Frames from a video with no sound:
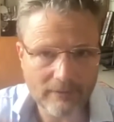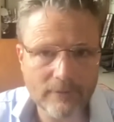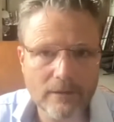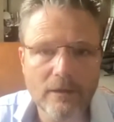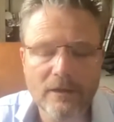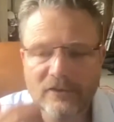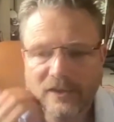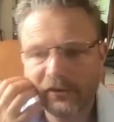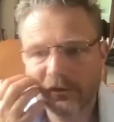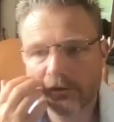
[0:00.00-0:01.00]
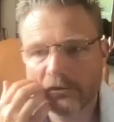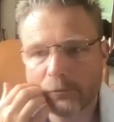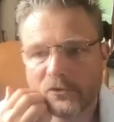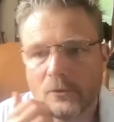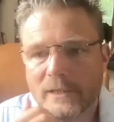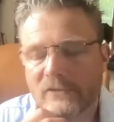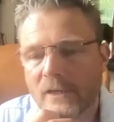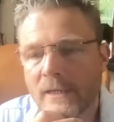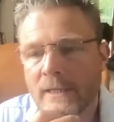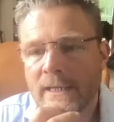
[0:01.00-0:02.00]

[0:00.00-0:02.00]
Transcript: And the nurses and doctors were talking to her,